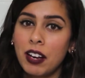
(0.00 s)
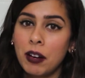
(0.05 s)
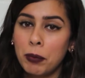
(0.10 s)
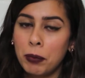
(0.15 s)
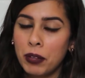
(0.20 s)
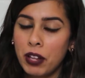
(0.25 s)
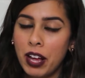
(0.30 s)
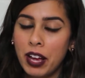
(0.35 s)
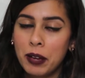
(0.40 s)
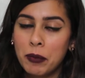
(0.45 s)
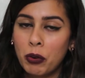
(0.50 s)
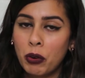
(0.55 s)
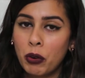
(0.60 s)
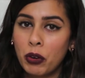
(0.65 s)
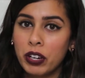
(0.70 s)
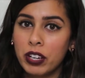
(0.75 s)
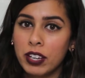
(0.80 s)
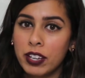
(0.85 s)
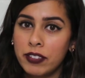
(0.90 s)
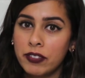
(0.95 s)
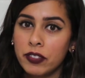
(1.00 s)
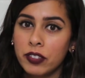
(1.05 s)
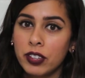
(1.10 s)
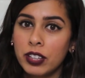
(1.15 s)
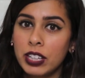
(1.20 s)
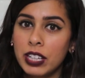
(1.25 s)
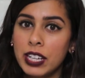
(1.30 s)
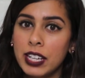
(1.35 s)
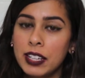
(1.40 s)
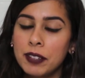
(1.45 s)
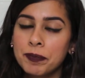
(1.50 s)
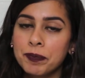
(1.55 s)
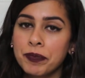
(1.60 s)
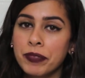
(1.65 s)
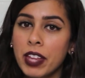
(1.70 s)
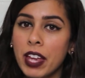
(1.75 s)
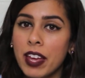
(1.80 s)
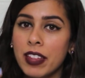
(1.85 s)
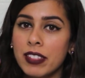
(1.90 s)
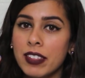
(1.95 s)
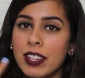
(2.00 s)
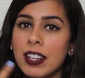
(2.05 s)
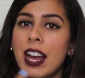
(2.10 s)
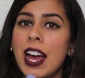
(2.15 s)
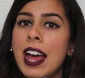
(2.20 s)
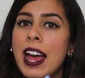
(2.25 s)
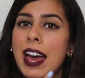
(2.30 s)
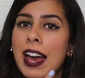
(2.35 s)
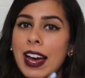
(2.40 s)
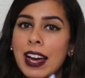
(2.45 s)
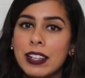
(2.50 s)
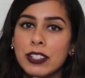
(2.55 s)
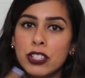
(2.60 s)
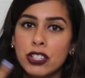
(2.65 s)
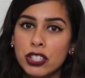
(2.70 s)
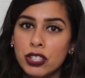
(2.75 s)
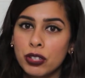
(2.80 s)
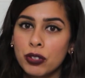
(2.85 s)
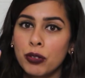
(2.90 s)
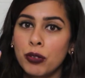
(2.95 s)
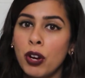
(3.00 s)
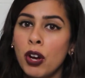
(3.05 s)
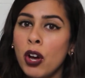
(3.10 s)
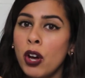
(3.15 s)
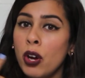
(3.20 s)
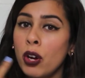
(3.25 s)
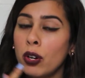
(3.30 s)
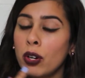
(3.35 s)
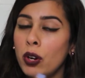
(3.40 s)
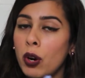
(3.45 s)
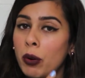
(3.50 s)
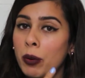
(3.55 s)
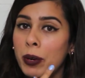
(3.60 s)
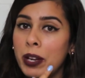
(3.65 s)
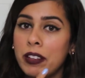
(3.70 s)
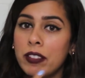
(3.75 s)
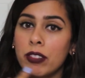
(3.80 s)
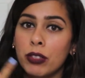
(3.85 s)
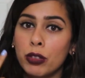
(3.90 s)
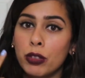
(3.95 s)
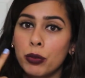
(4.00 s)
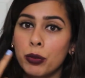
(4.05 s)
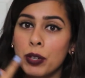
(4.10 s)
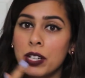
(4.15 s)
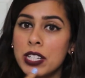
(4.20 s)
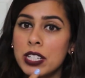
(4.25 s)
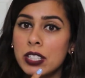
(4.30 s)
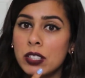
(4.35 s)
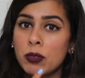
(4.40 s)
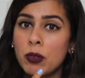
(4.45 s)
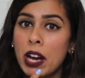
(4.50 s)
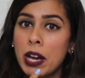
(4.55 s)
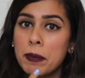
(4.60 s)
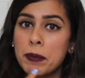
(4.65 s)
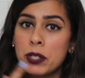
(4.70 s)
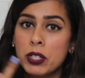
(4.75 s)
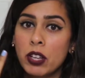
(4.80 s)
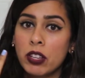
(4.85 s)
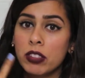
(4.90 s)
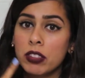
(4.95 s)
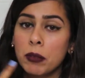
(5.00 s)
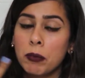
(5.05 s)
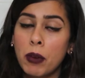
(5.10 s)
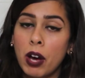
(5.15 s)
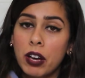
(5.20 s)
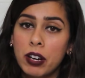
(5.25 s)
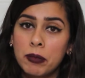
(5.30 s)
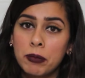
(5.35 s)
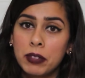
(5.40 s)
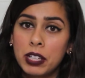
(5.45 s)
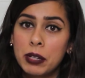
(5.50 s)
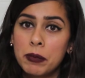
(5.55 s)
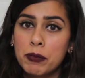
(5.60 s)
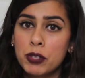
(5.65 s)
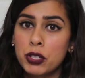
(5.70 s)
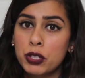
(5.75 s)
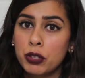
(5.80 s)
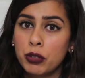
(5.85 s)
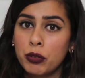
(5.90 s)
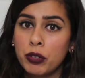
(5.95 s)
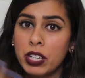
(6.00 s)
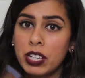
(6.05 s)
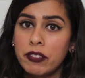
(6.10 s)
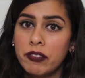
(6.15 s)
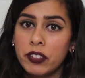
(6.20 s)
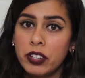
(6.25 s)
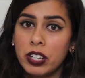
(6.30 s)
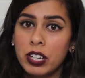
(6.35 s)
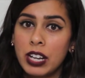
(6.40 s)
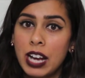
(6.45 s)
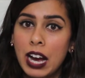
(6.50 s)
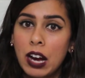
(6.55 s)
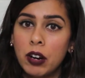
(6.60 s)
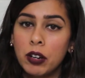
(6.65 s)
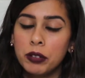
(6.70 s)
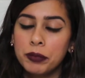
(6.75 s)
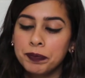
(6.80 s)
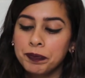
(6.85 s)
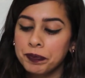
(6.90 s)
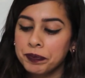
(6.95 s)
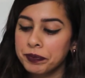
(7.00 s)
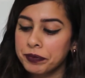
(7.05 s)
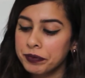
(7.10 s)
apply more evenly, and then I had to go in 3 swipes on the bottom lip to even it out.